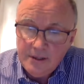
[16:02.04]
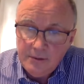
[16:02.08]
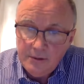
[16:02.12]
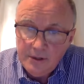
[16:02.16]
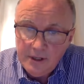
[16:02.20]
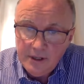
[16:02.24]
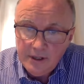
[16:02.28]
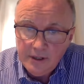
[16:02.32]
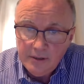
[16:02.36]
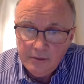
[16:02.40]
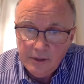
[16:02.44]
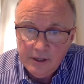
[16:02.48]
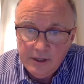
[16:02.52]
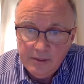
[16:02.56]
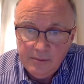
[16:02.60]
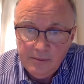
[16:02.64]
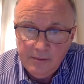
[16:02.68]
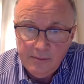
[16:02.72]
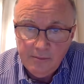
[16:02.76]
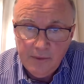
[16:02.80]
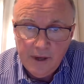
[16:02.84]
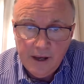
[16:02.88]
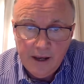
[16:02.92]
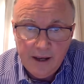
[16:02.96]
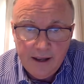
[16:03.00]
actually will,
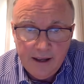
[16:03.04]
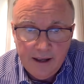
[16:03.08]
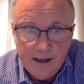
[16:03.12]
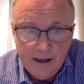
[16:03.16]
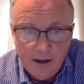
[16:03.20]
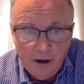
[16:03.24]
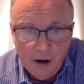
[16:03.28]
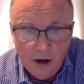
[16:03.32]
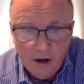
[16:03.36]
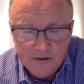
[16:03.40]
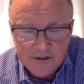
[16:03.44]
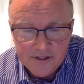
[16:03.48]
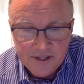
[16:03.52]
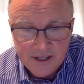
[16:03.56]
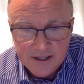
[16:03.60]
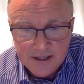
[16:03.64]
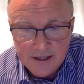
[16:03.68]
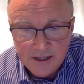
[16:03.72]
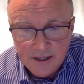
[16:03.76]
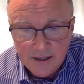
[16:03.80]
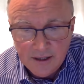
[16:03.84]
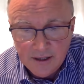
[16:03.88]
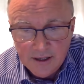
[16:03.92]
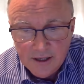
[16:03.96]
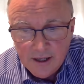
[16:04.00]
will eh,
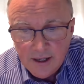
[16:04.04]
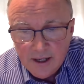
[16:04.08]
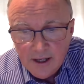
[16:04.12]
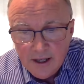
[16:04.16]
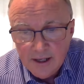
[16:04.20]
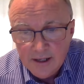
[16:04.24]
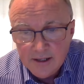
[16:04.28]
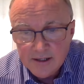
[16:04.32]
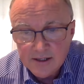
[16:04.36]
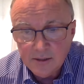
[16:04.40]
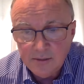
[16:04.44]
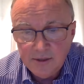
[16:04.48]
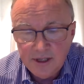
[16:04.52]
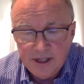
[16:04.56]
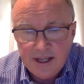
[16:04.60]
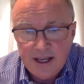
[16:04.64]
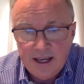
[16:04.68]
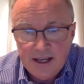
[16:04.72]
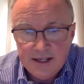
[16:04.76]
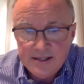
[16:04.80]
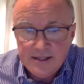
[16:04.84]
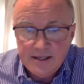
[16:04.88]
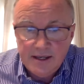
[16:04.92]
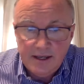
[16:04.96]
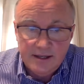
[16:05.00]
offset the, some of
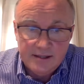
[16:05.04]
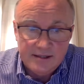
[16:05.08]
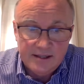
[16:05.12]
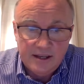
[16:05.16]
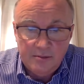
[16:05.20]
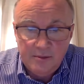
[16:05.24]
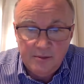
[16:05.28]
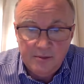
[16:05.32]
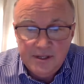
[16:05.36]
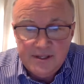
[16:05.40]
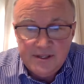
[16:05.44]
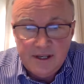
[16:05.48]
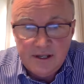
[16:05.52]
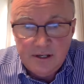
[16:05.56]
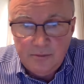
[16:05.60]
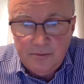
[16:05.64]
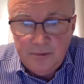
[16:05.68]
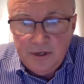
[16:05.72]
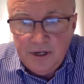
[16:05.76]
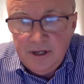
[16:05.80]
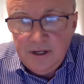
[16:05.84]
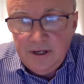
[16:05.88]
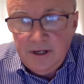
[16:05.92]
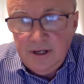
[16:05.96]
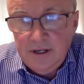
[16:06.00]
the cascades that have been
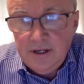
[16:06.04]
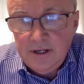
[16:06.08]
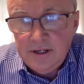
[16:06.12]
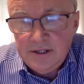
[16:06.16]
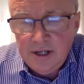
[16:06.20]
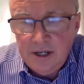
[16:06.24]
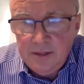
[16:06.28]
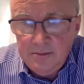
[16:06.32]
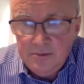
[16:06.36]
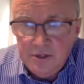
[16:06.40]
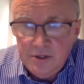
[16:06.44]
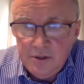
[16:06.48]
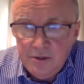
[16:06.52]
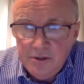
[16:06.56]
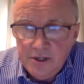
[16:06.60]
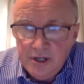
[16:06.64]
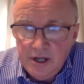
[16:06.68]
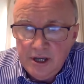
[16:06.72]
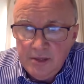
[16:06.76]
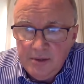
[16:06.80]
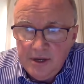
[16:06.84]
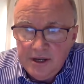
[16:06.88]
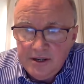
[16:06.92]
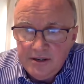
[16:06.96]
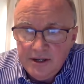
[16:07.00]
set up by, in a type
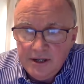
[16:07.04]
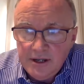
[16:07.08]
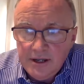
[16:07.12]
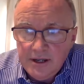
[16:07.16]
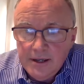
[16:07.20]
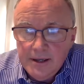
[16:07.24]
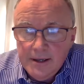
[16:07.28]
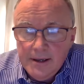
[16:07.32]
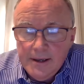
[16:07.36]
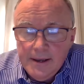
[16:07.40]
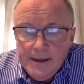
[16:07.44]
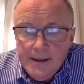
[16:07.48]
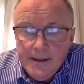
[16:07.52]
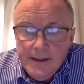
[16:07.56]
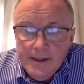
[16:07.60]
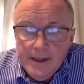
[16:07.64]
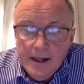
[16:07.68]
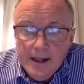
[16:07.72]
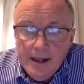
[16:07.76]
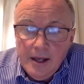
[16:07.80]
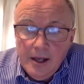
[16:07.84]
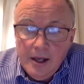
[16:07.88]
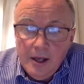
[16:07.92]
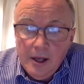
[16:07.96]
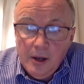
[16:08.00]
2 diabetic
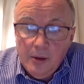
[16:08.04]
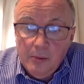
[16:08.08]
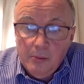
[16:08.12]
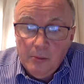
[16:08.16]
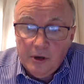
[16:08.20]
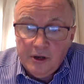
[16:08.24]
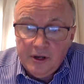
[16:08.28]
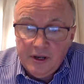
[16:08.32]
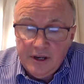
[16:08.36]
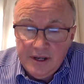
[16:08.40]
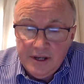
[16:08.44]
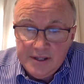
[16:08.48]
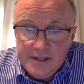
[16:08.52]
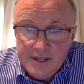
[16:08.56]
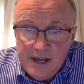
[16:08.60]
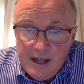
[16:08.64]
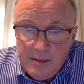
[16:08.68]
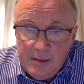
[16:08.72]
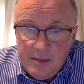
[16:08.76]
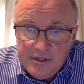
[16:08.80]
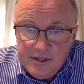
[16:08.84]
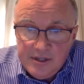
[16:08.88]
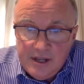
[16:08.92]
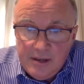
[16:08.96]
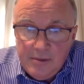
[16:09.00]
but it
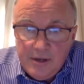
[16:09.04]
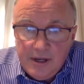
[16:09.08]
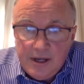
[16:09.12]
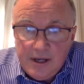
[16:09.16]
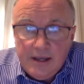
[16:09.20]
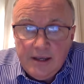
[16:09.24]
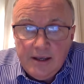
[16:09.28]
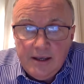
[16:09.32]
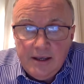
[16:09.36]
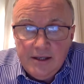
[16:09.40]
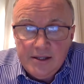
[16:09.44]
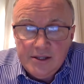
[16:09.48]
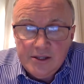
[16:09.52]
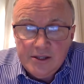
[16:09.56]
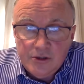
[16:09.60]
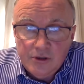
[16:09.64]
is an epidemic.